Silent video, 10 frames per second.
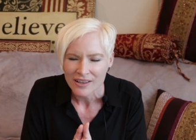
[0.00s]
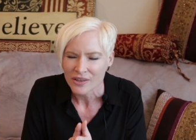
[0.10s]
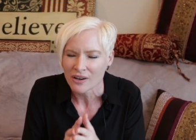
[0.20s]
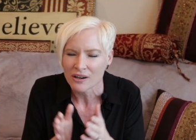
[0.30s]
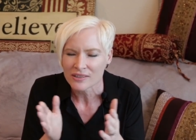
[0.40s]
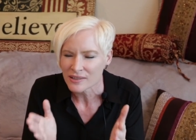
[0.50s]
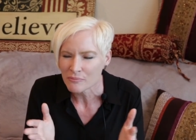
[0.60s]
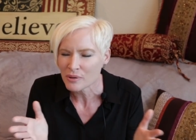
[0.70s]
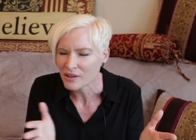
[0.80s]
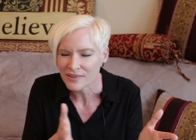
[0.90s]
There are
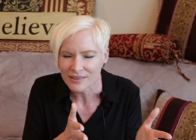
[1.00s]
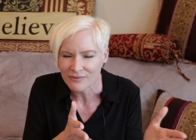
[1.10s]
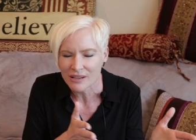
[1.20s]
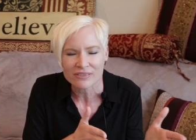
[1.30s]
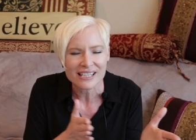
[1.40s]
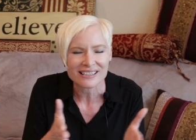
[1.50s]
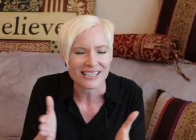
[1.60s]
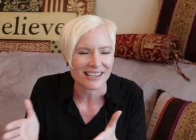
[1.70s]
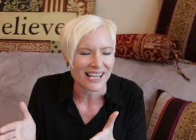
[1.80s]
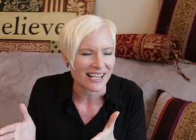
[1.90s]
some parts of
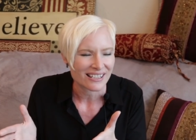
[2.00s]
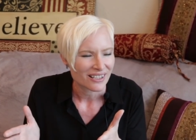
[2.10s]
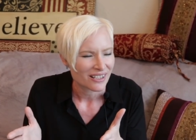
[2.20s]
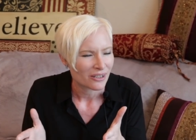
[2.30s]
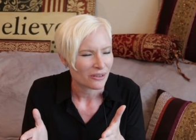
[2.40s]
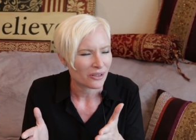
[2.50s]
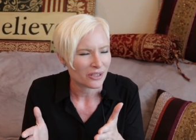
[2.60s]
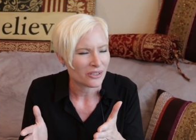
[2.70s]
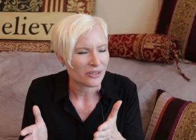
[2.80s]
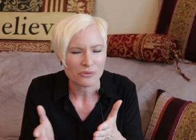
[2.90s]
everything that
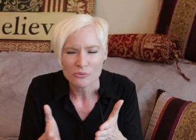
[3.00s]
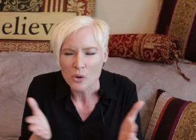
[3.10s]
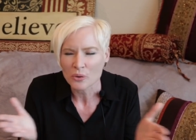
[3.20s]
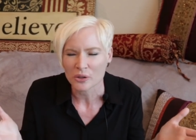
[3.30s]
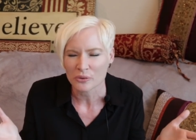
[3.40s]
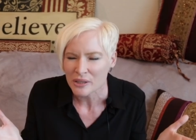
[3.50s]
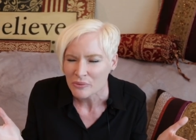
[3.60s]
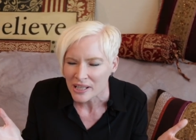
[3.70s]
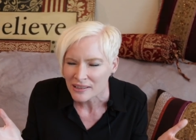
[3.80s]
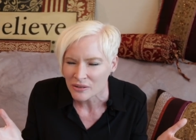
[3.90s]
you won't agree
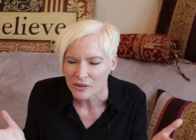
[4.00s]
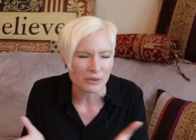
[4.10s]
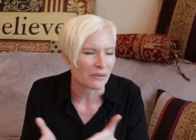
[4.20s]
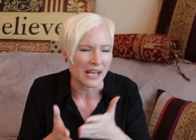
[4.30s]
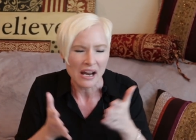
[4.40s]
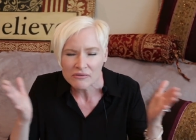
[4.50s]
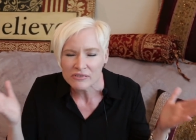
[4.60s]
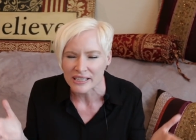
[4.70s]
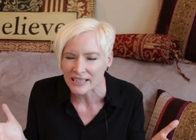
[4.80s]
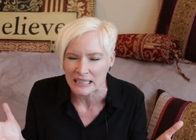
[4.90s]
with. You don't agree with
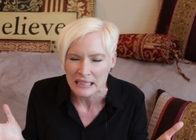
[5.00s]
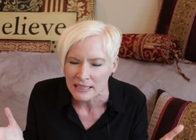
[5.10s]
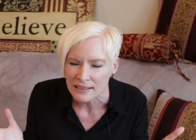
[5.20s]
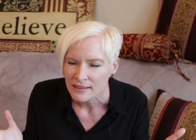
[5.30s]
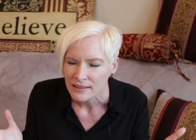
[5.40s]
everything